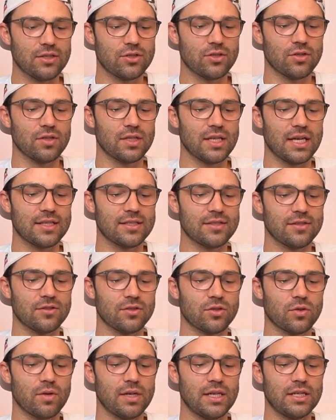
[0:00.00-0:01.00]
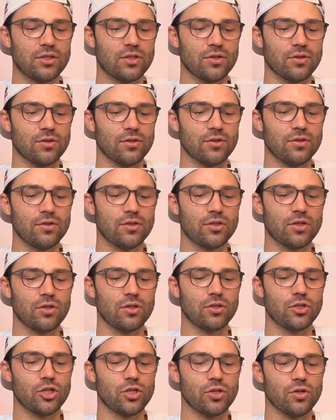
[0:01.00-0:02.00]
2022 to the
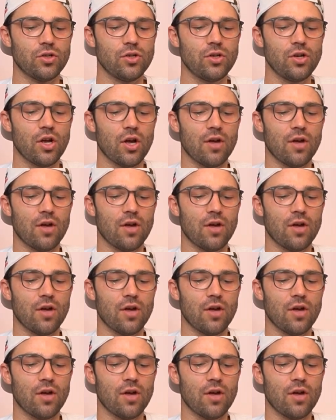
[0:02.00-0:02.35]
tune